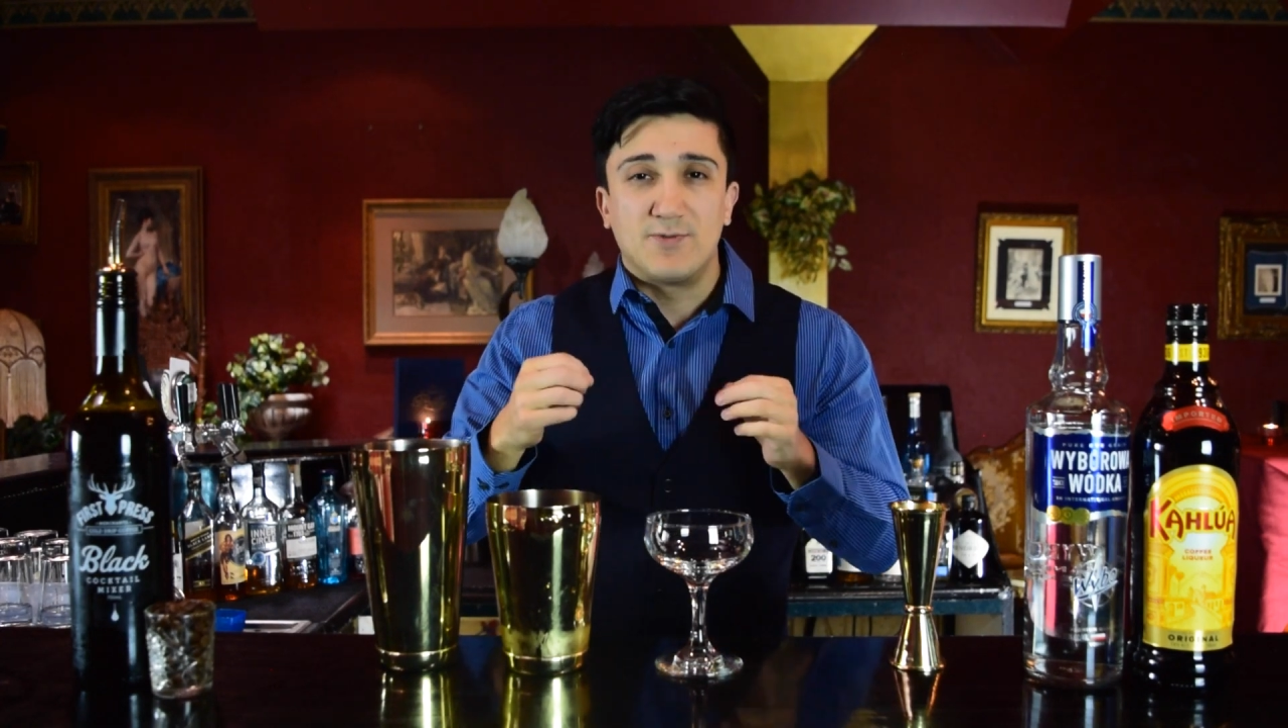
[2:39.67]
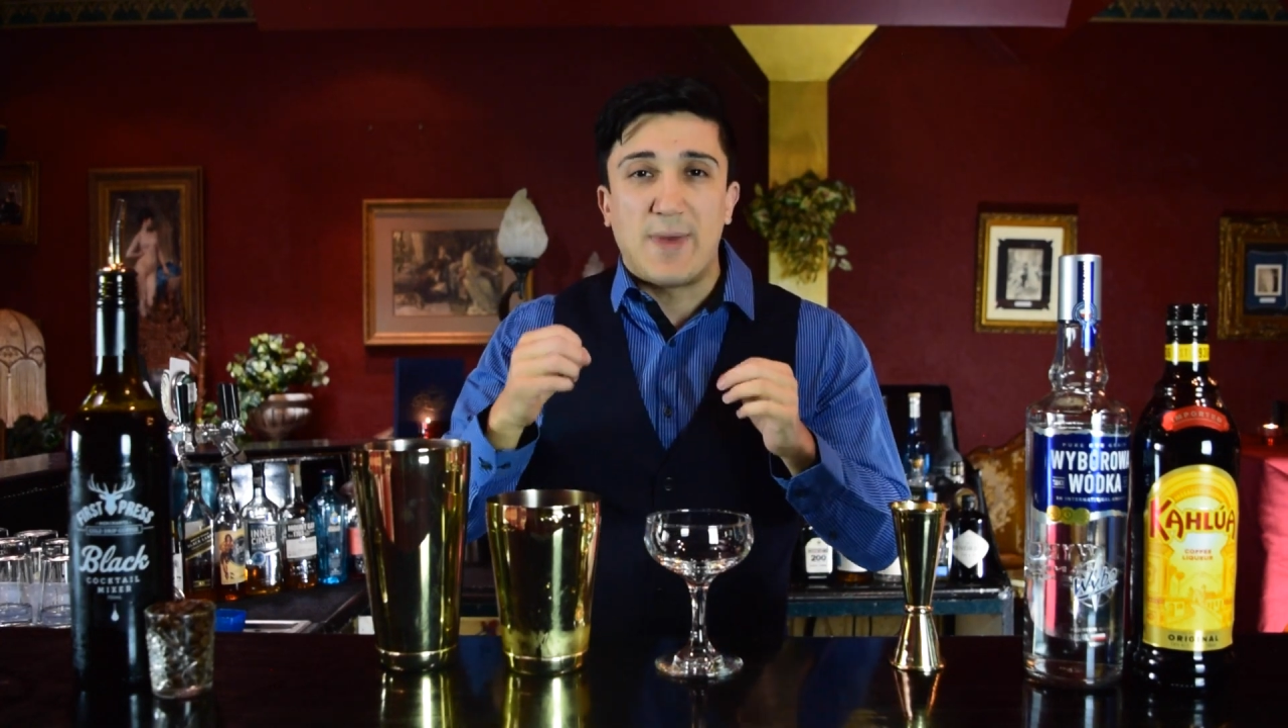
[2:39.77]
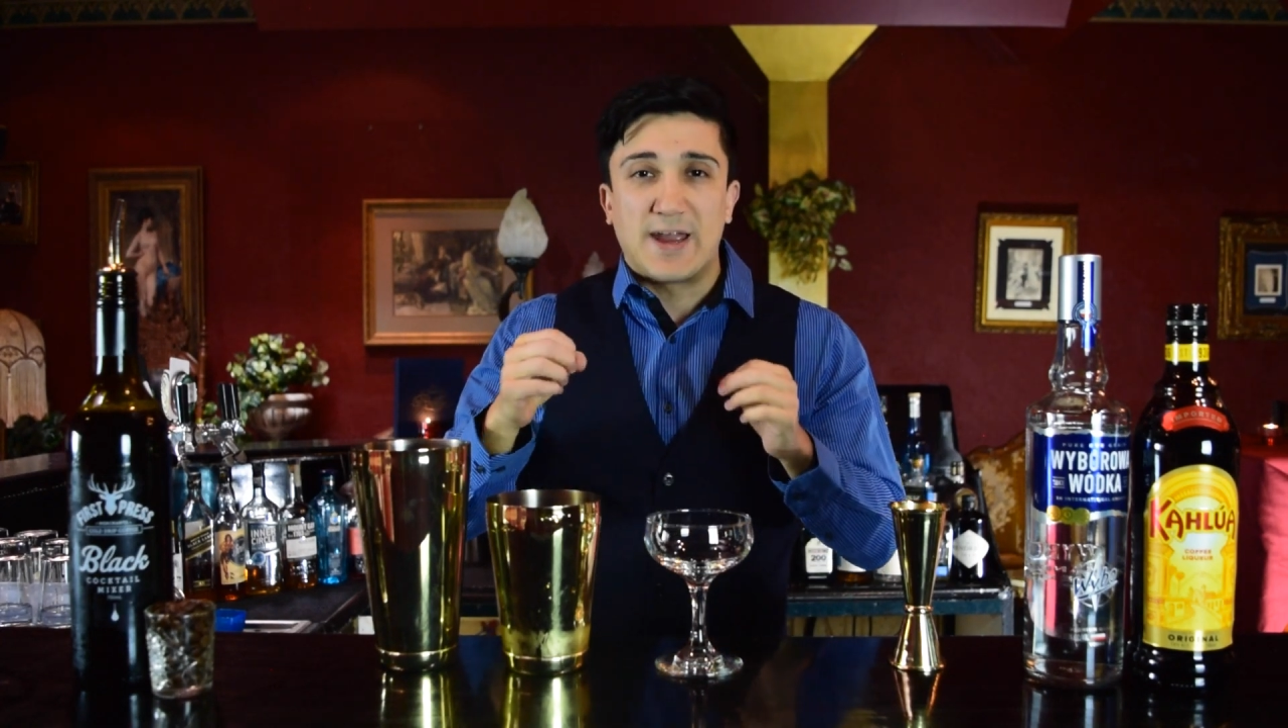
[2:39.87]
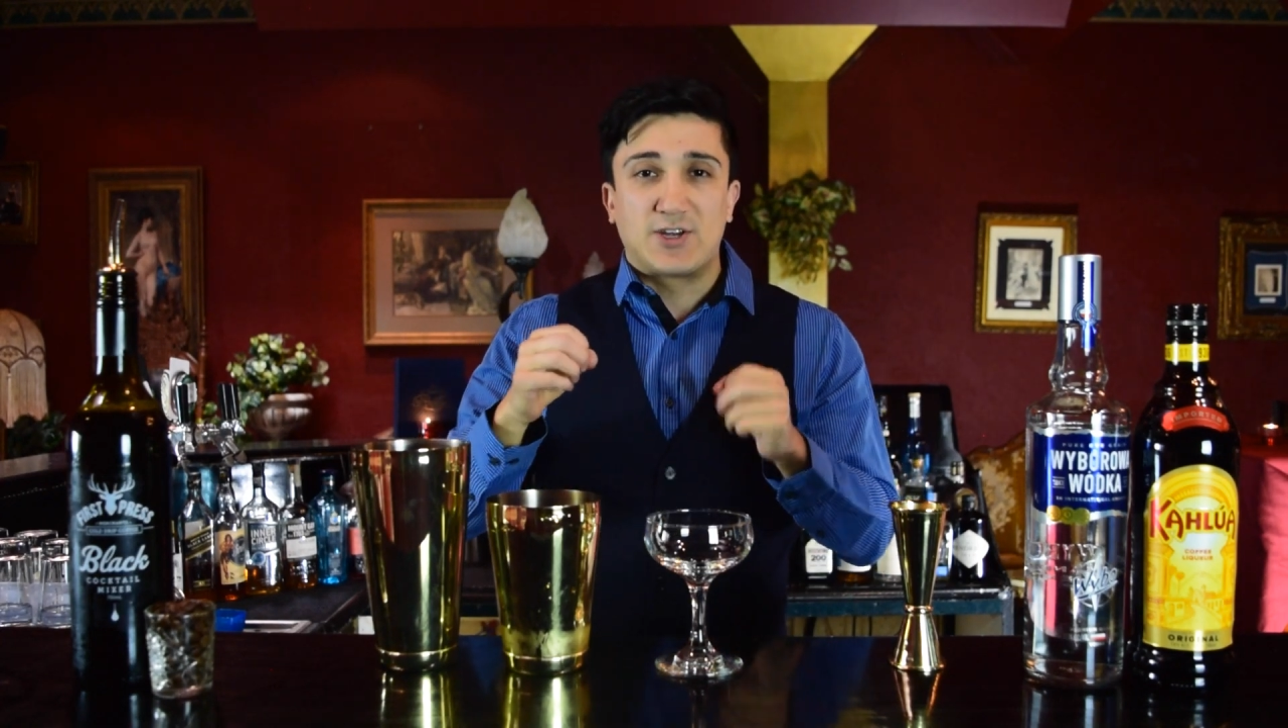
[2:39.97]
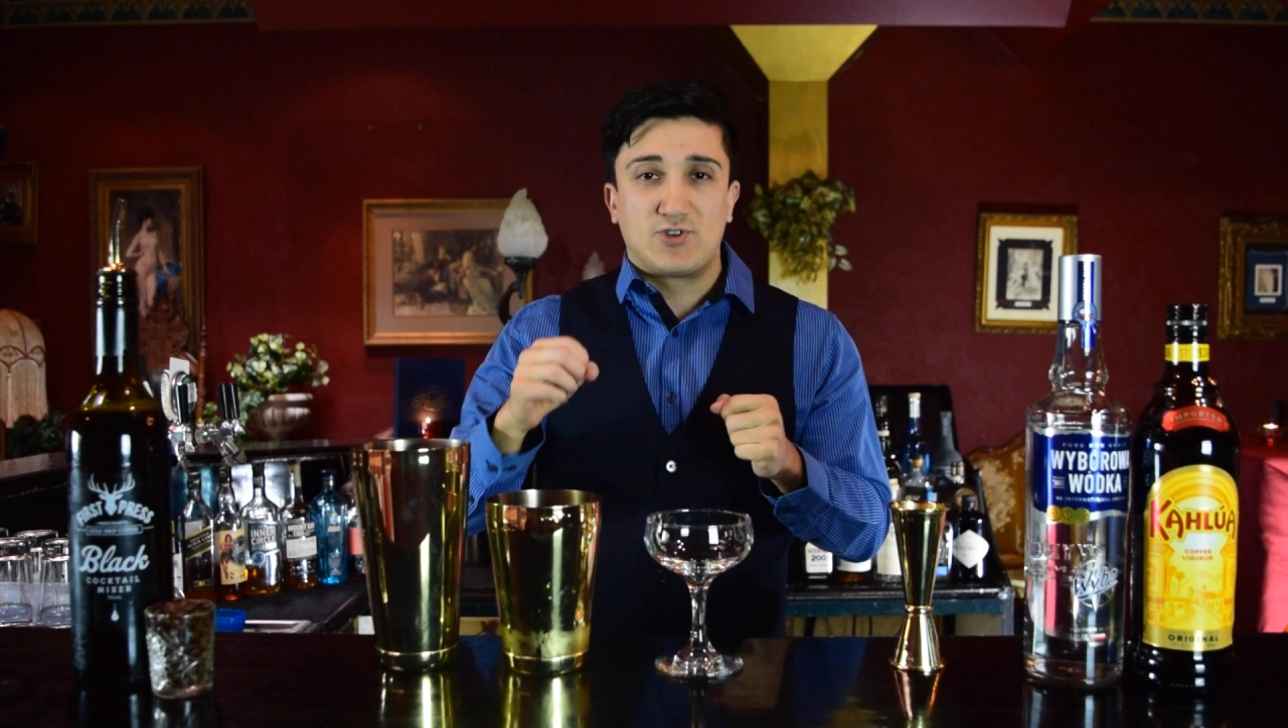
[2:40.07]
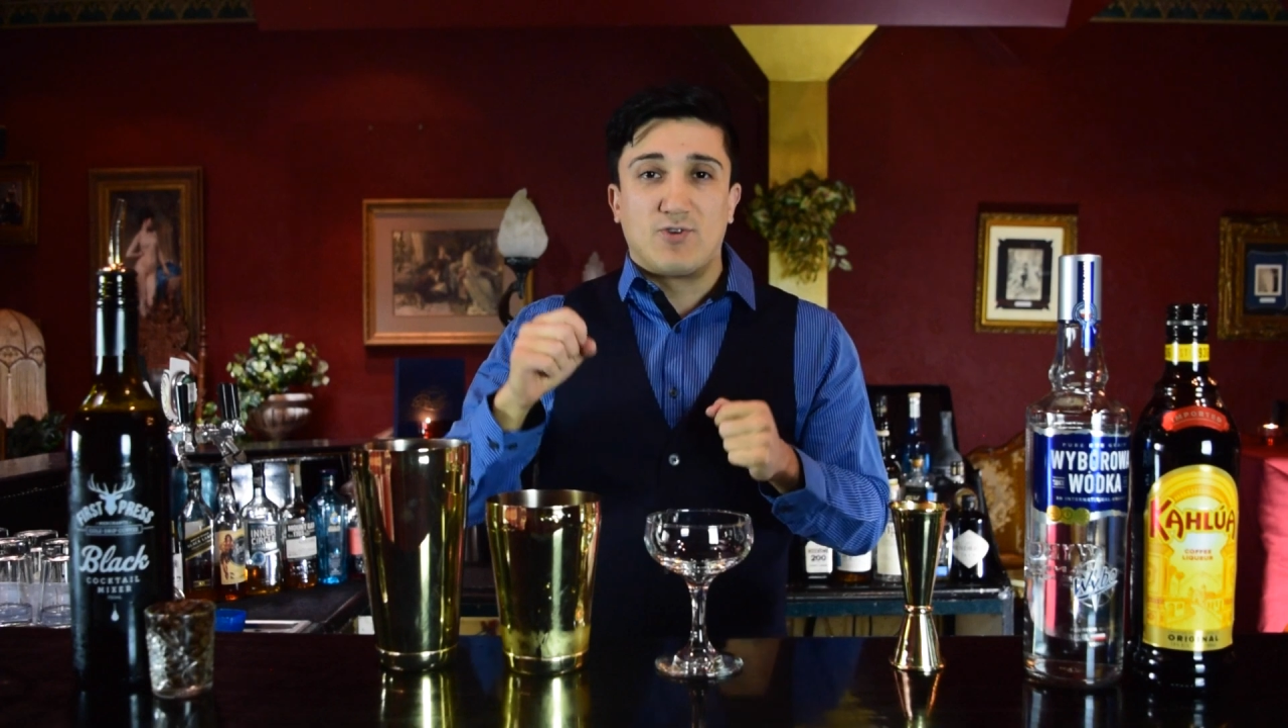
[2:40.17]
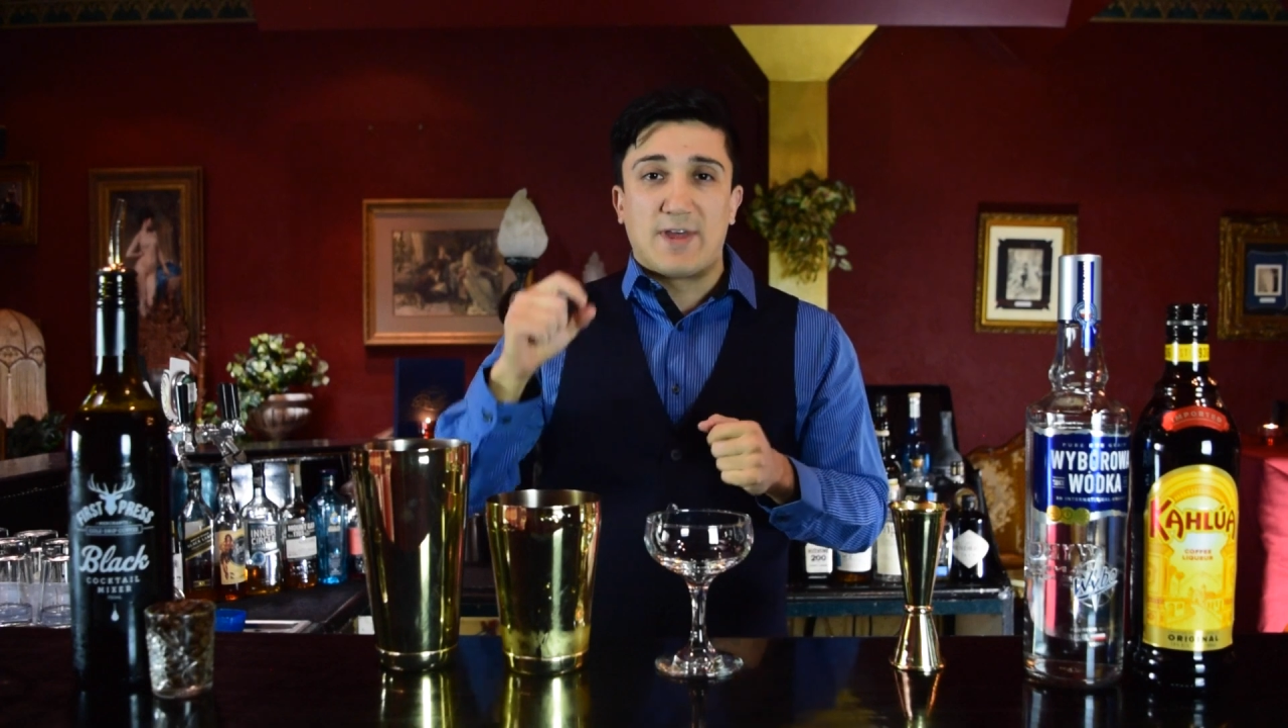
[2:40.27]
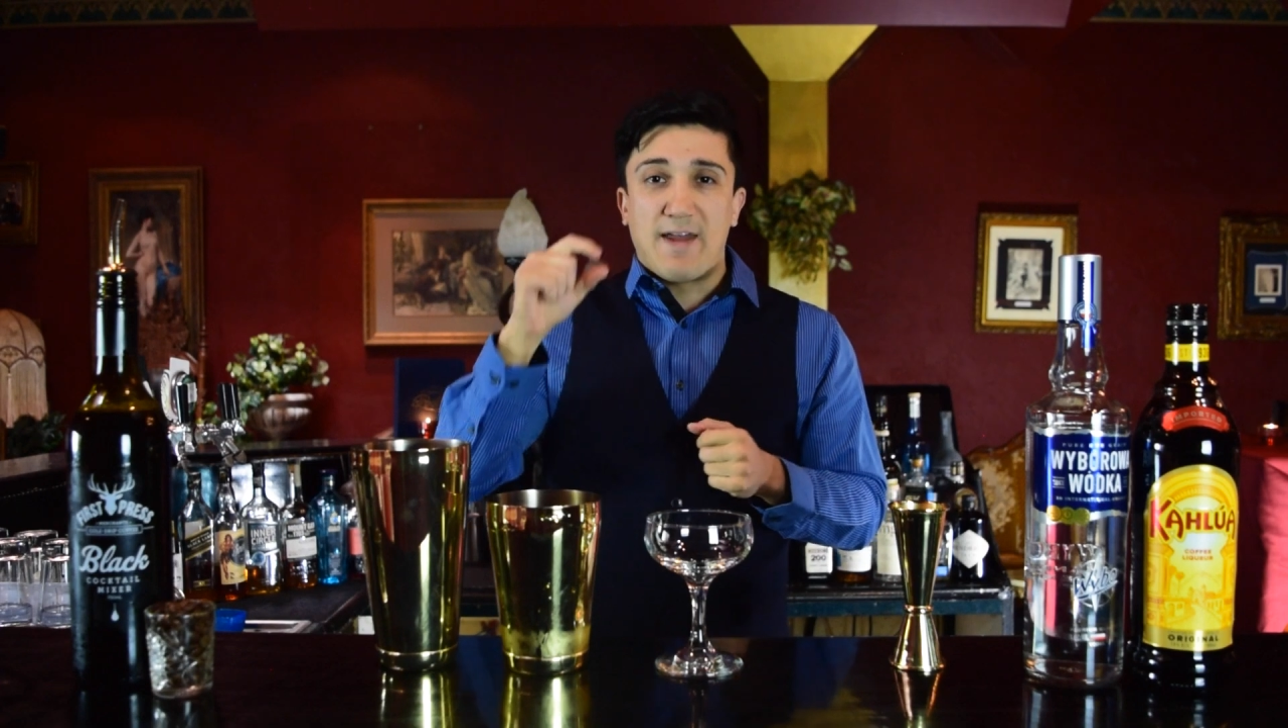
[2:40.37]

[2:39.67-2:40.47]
to make sure